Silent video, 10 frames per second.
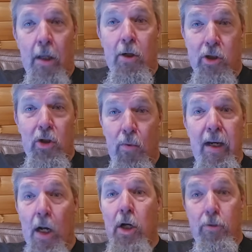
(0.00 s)
There's
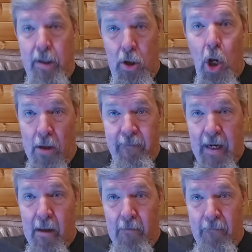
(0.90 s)
300 in all of
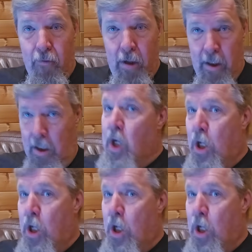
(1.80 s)
California.